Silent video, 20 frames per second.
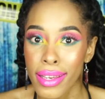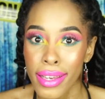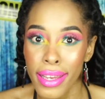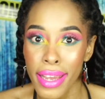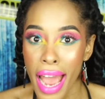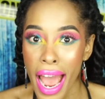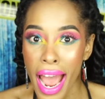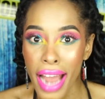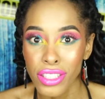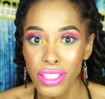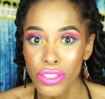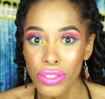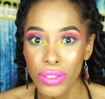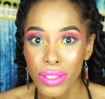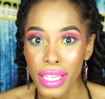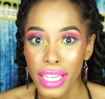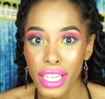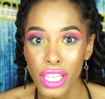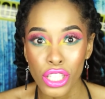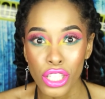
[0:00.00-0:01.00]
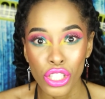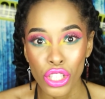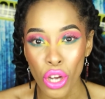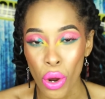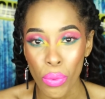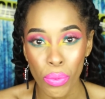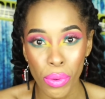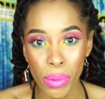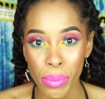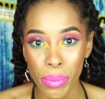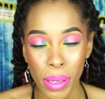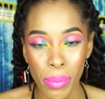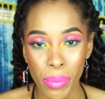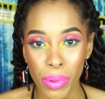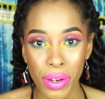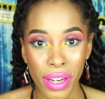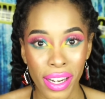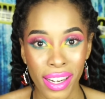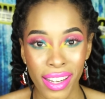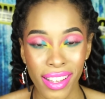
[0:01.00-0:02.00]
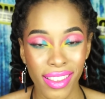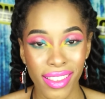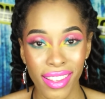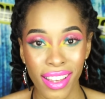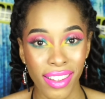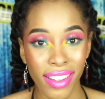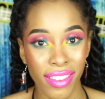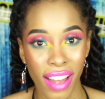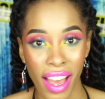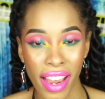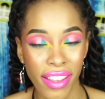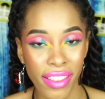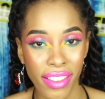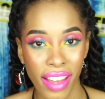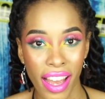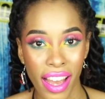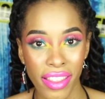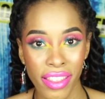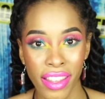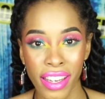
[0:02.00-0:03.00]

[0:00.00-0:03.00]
he actually don't remember anything like that,